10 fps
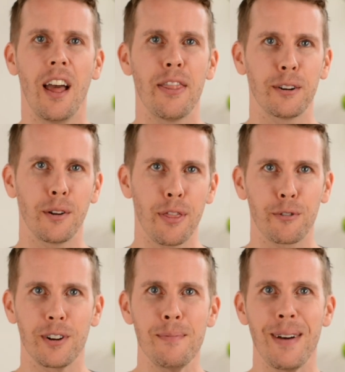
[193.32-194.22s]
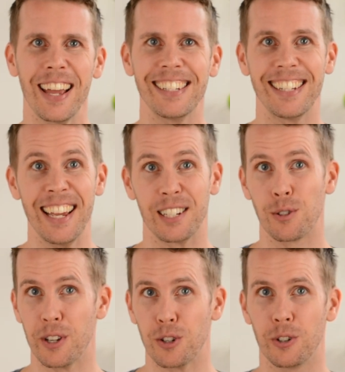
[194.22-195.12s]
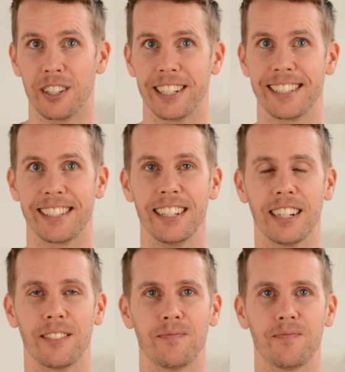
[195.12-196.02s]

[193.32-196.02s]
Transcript: There are 3 main dates we could consider.